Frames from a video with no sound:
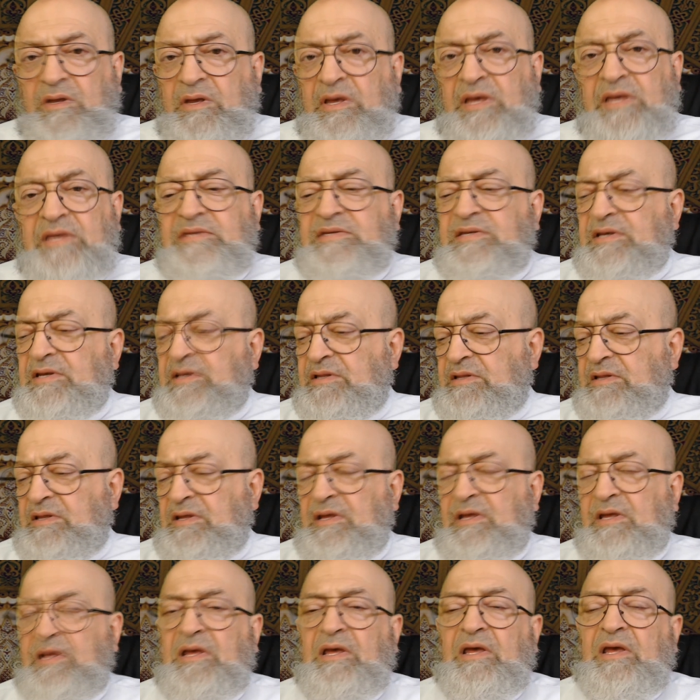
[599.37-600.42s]
He said,
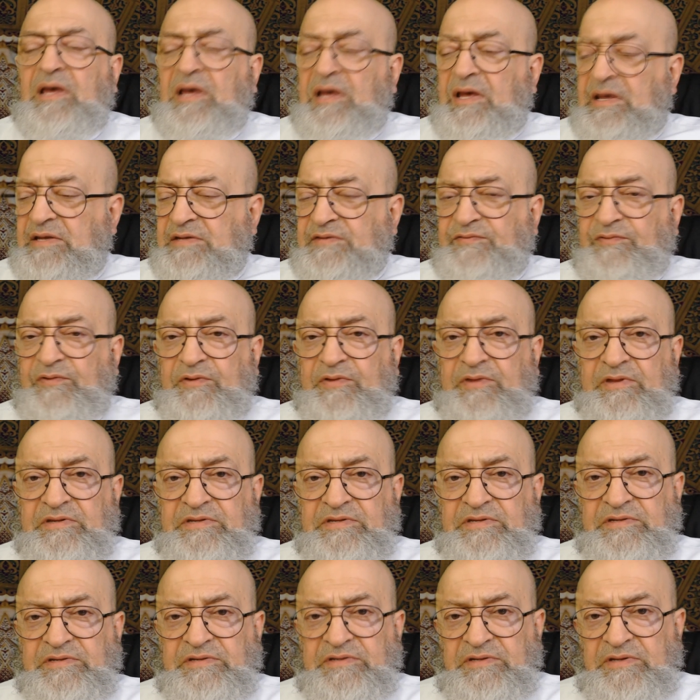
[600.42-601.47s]
as for
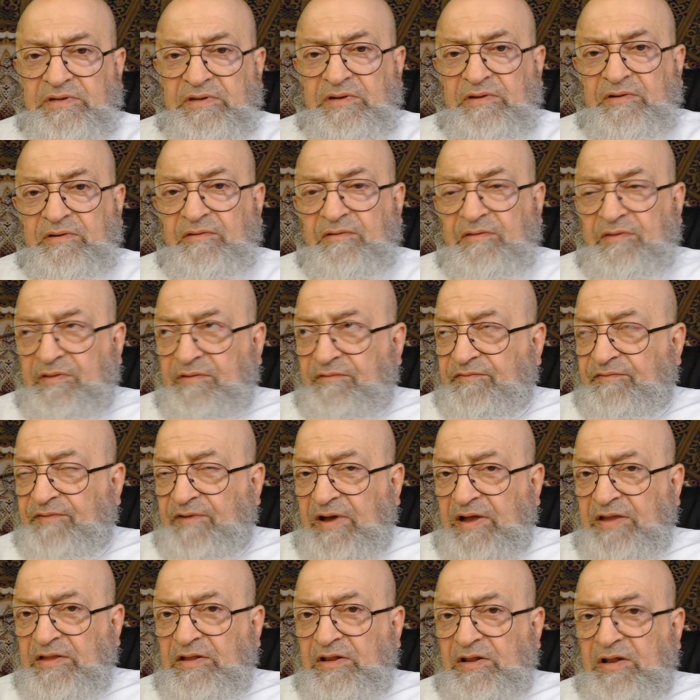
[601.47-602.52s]
this, the
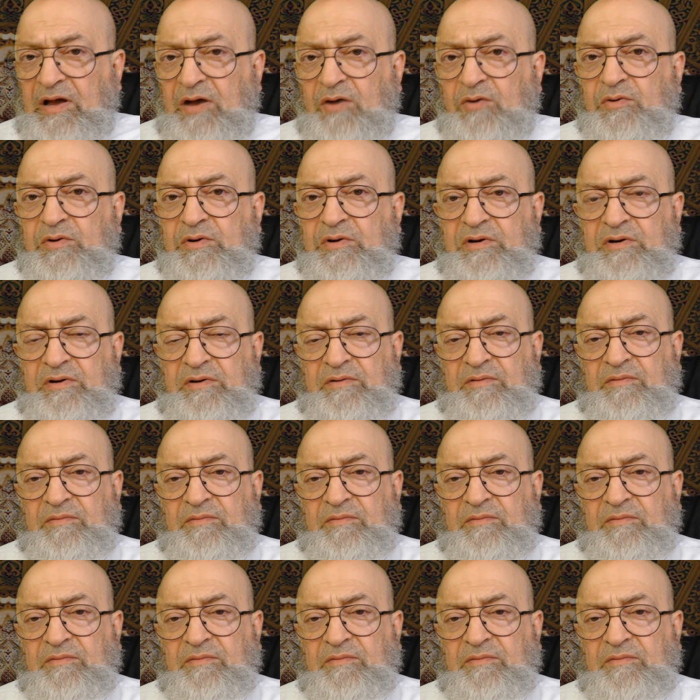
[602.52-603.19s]
final hour,